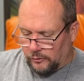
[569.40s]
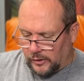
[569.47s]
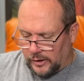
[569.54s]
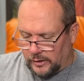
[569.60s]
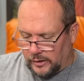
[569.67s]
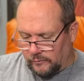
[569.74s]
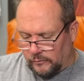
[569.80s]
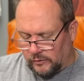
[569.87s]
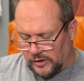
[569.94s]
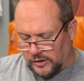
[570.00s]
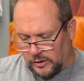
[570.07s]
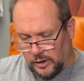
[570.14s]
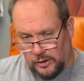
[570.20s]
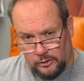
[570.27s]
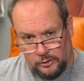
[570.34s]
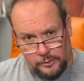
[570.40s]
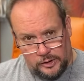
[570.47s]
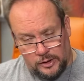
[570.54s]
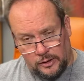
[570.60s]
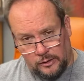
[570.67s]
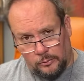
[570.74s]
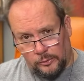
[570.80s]
find pheasant tail to be
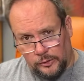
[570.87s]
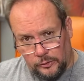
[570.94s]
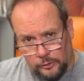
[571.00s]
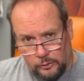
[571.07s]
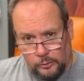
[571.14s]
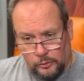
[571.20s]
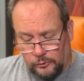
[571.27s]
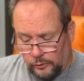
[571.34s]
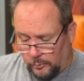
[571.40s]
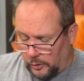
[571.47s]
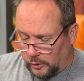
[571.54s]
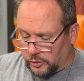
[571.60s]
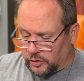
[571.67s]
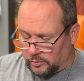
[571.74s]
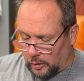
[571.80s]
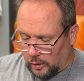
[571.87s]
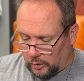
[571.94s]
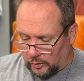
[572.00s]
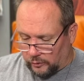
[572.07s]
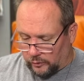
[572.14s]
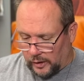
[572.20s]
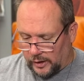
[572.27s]
terribly durable for most
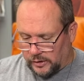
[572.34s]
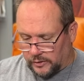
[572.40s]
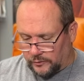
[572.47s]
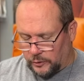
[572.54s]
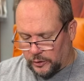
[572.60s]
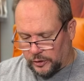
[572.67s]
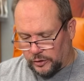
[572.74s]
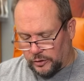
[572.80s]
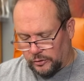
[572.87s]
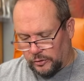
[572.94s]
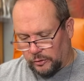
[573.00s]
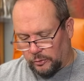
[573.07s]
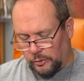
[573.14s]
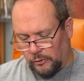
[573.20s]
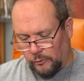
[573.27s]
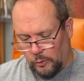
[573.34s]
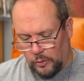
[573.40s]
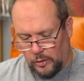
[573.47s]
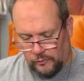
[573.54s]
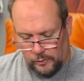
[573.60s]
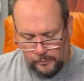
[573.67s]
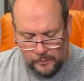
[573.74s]
smaller flies. If you're just using 3 or
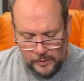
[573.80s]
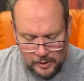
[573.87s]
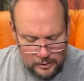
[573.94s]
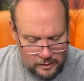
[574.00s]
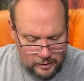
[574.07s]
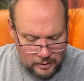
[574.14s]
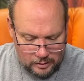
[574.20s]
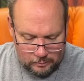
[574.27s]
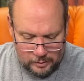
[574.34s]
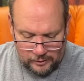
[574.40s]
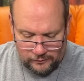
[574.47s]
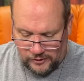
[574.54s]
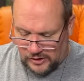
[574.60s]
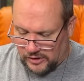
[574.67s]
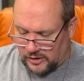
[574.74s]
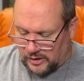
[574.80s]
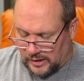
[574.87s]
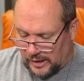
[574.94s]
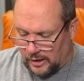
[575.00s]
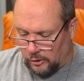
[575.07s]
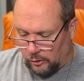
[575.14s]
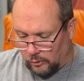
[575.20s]
4 of them, a pheasant
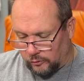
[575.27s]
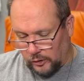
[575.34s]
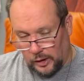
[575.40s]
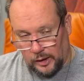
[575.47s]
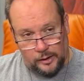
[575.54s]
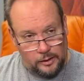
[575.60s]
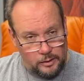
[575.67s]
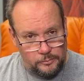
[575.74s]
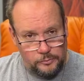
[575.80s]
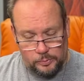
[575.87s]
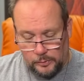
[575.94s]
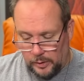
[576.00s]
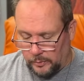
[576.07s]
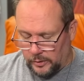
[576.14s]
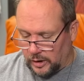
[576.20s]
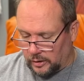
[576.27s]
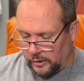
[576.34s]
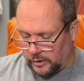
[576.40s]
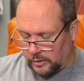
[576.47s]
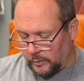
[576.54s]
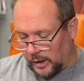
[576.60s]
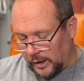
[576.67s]
tail fly comes
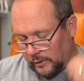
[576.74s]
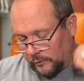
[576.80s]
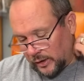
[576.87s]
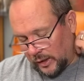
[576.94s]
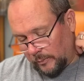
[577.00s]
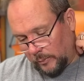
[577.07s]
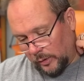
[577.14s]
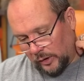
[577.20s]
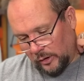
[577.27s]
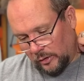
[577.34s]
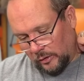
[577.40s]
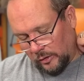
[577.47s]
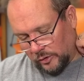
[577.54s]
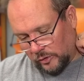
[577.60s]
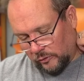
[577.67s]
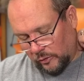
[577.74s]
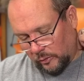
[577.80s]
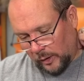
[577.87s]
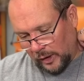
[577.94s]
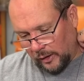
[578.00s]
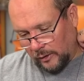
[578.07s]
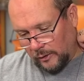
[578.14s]
immediately to mind. I've tied 1 billion of those over
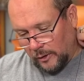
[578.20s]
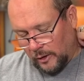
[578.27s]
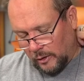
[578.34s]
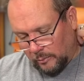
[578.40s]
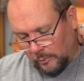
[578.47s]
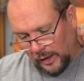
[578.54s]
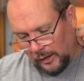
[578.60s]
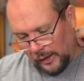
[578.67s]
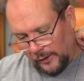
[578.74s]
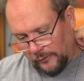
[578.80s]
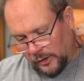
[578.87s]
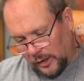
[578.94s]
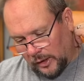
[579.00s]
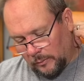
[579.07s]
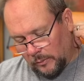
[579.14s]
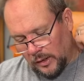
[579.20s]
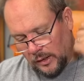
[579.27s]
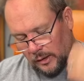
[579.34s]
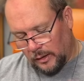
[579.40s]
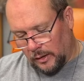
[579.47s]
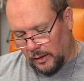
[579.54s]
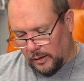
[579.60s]
my lifetime,
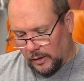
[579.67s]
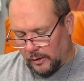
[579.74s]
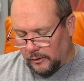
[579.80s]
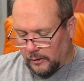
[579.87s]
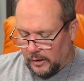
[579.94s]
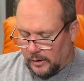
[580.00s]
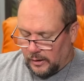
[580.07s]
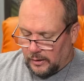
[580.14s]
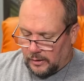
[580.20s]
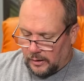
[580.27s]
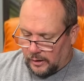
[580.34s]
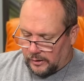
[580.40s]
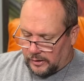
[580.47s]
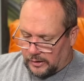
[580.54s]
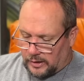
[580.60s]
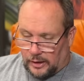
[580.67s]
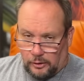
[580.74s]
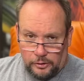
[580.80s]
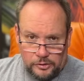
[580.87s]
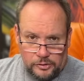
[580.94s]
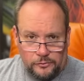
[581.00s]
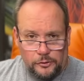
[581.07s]
and the
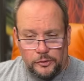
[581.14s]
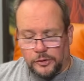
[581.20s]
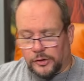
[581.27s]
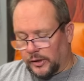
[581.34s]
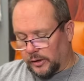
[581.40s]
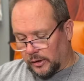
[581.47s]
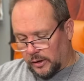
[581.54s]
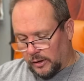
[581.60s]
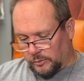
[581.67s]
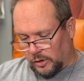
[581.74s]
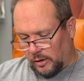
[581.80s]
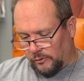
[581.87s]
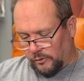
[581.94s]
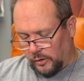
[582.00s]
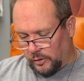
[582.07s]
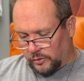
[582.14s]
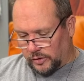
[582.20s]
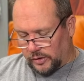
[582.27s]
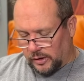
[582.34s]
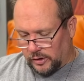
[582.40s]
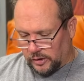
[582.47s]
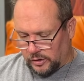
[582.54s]
tail is the first thing that comes off of those.
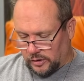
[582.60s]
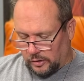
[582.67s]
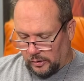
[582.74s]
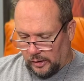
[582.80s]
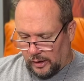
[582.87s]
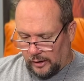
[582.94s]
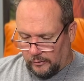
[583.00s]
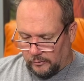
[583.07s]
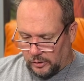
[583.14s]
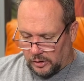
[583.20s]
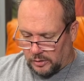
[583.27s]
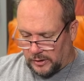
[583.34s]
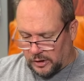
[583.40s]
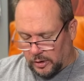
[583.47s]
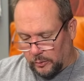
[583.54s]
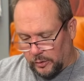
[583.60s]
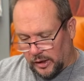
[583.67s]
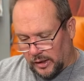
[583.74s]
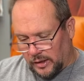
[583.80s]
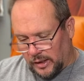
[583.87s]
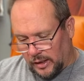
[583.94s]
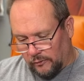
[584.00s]
They just are not, especially when you
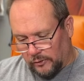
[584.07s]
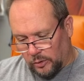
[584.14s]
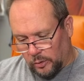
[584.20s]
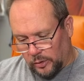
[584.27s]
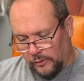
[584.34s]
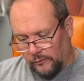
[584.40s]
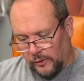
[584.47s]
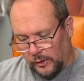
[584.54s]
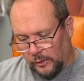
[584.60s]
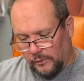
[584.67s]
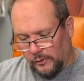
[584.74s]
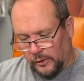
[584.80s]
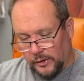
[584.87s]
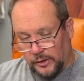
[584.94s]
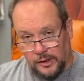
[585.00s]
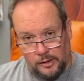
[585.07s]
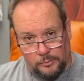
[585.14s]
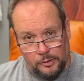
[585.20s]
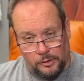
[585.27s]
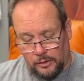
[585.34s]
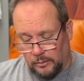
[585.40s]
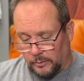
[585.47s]
get down toward the very, very tip,
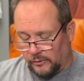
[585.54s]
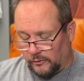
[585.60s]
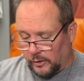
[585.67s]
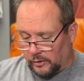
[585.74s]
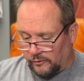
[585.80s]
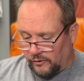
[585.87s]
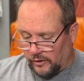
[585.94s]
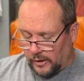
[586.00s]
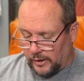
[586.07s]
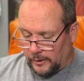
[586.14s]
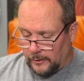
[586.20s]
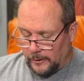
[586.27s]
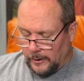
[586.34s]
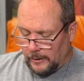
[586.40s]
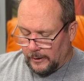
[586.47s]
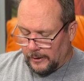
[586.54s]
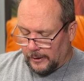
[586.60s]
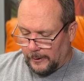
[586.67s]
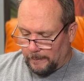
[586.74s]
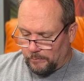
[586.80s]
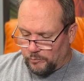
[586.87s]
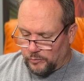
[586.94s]
they're going to be very fine.
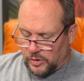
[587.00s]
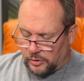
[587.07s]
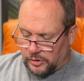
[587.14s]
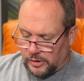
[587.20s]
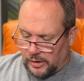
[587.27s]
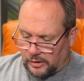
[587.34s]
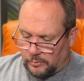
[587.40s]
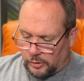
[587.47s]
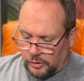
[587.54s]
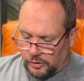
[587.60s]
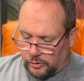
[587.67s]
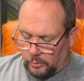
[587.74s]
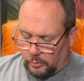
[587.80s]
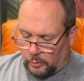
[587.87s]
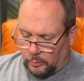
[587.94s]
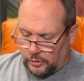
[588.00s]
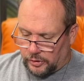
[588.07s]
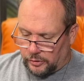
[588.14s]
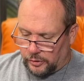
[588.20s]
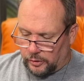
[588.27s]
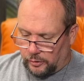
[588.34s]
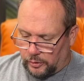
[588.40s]
So it's not the most durable
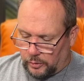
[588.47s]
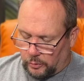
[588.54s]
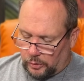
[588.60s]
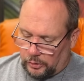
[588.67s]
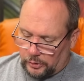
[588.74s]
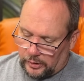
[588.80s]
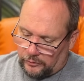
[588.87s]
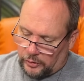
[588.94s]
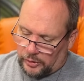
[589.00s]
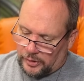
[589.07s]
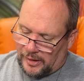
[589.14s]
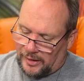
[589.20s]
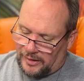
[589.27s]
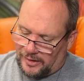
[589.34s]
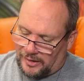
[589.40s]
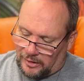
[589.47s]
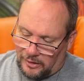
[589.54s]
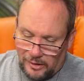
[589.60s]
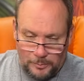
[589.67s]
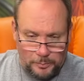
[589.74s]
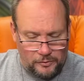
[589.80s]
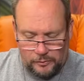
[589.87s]
material in the world. If you're tying in a
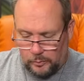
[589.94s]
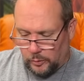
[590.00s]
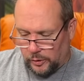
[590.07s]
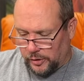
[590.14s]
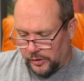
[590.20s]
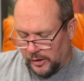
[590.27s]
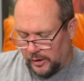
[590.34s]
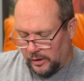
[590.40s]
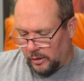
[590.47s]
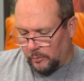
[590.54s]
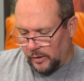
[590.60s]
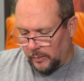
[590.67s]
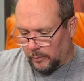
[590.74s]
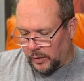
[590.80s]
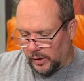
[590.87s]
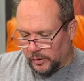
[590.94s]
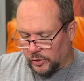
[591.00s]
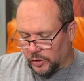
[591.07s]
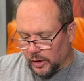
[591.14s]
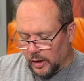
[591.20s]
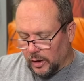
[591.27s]
clump of them where you're tying in a big bunch,